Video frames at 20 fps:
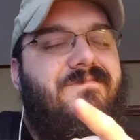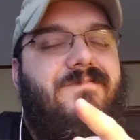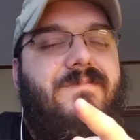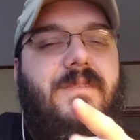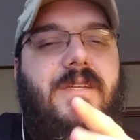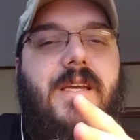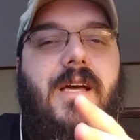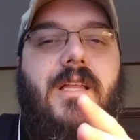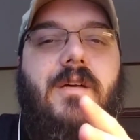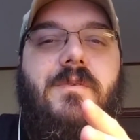
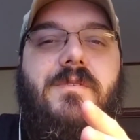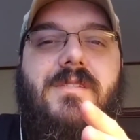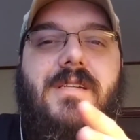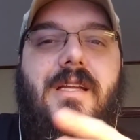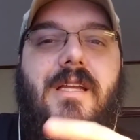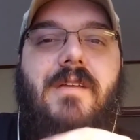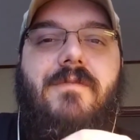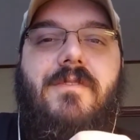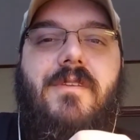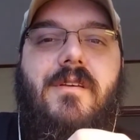Kelly was
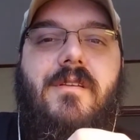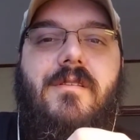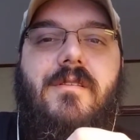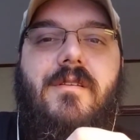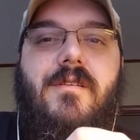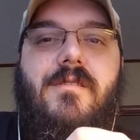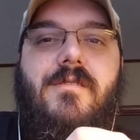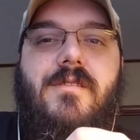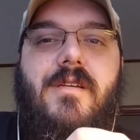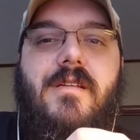saying even
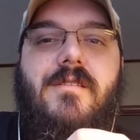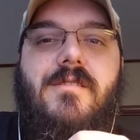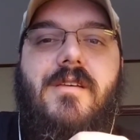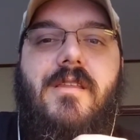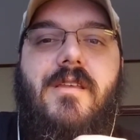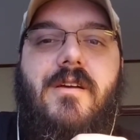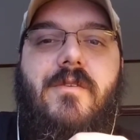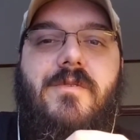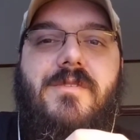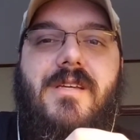the sensei
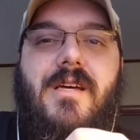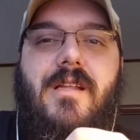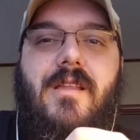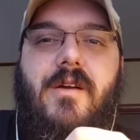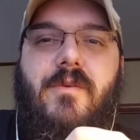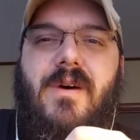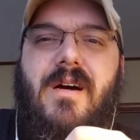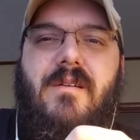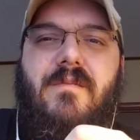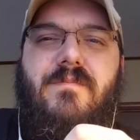there was kind of
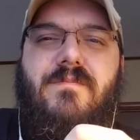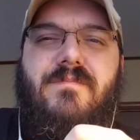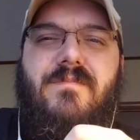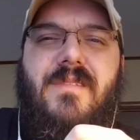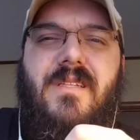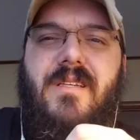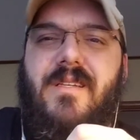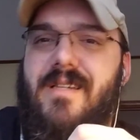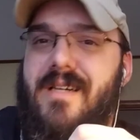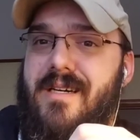like, wow,
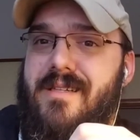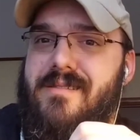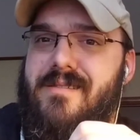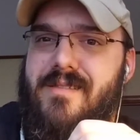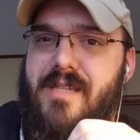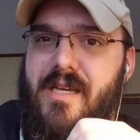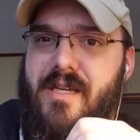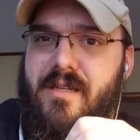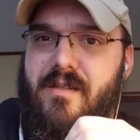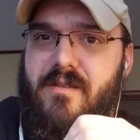he got
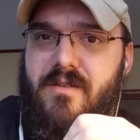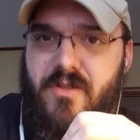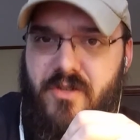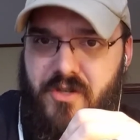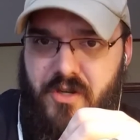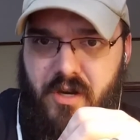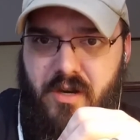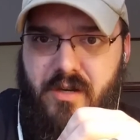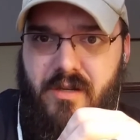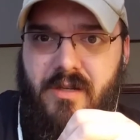second. You're
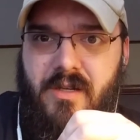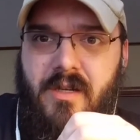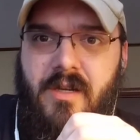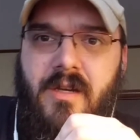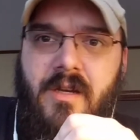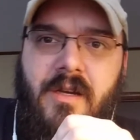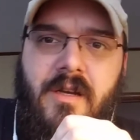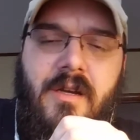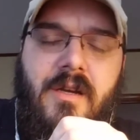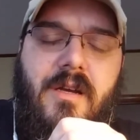sure?
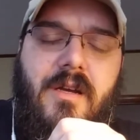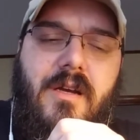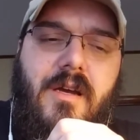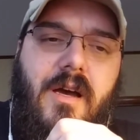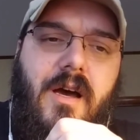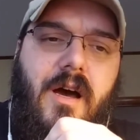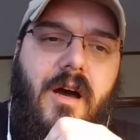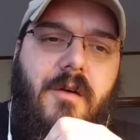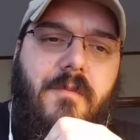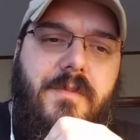
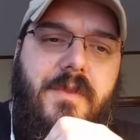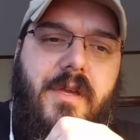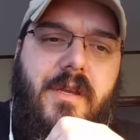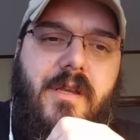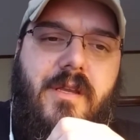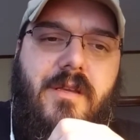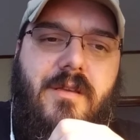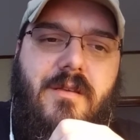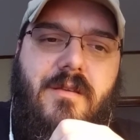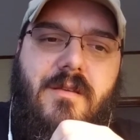That
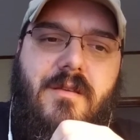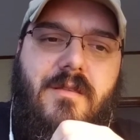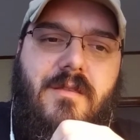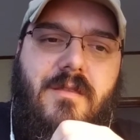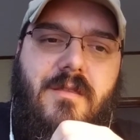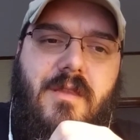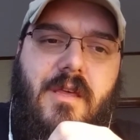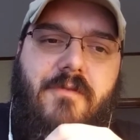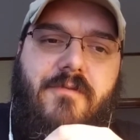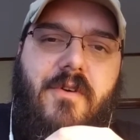
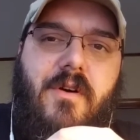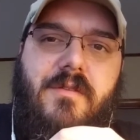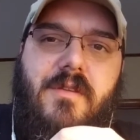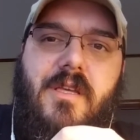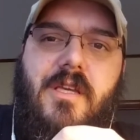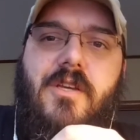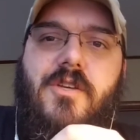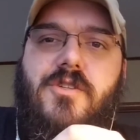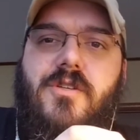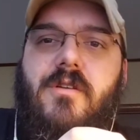they felt
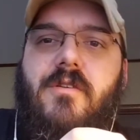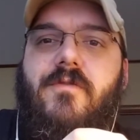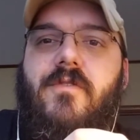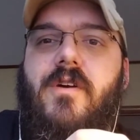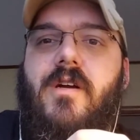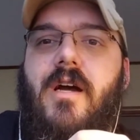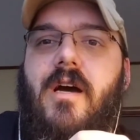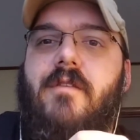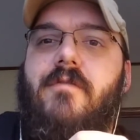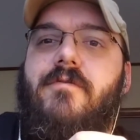that he should
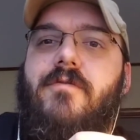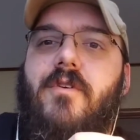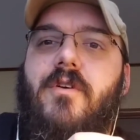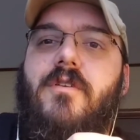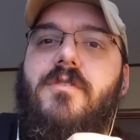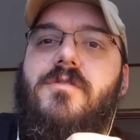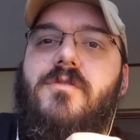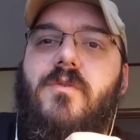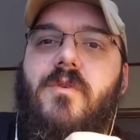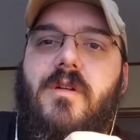have gotten
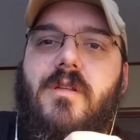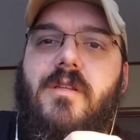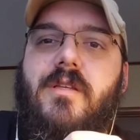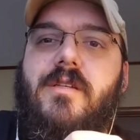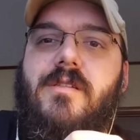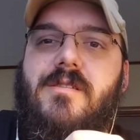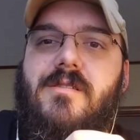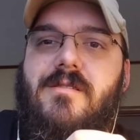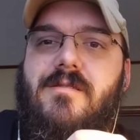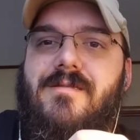first, or at
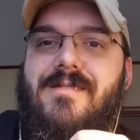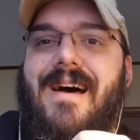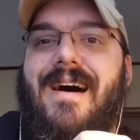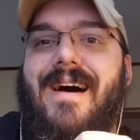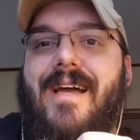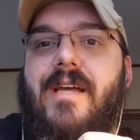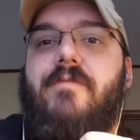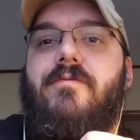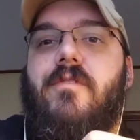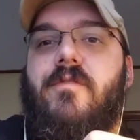least
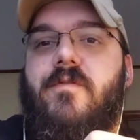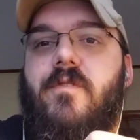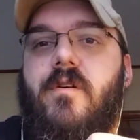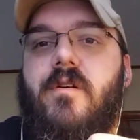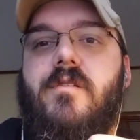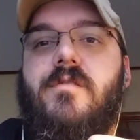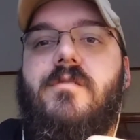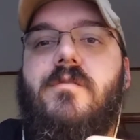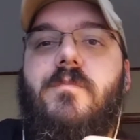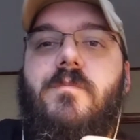tied for
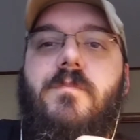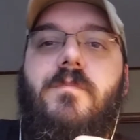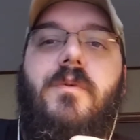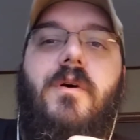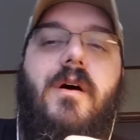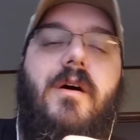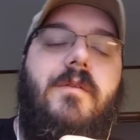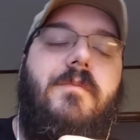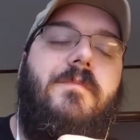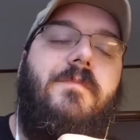first.
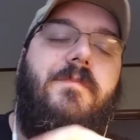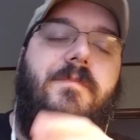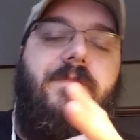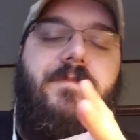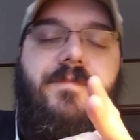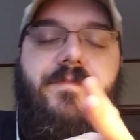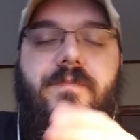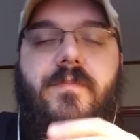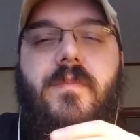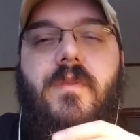But
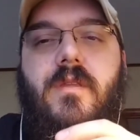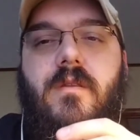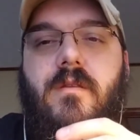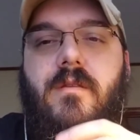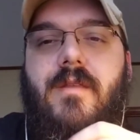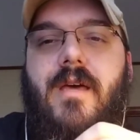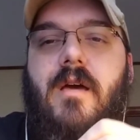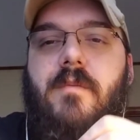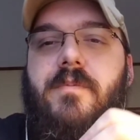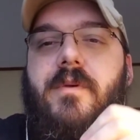
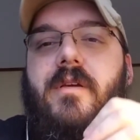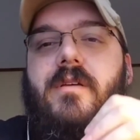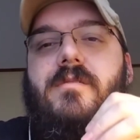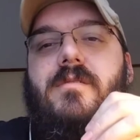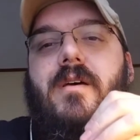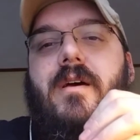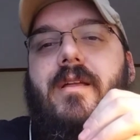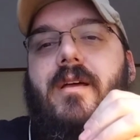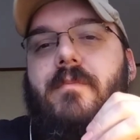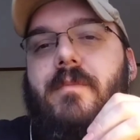that being
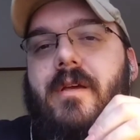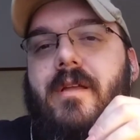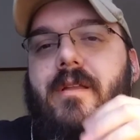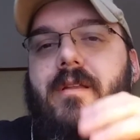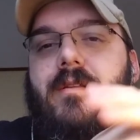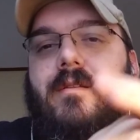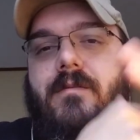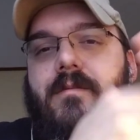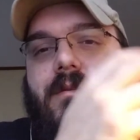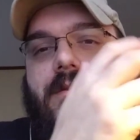said, I
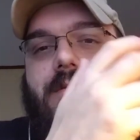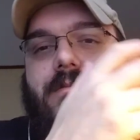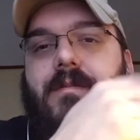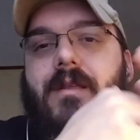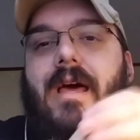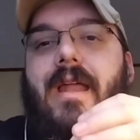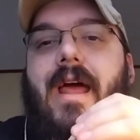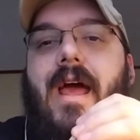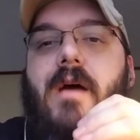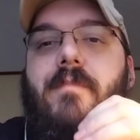mean,
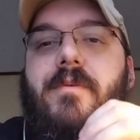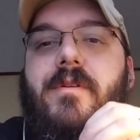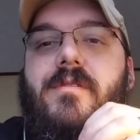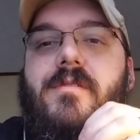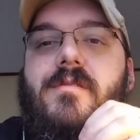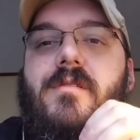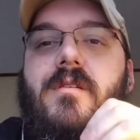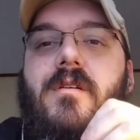that happens.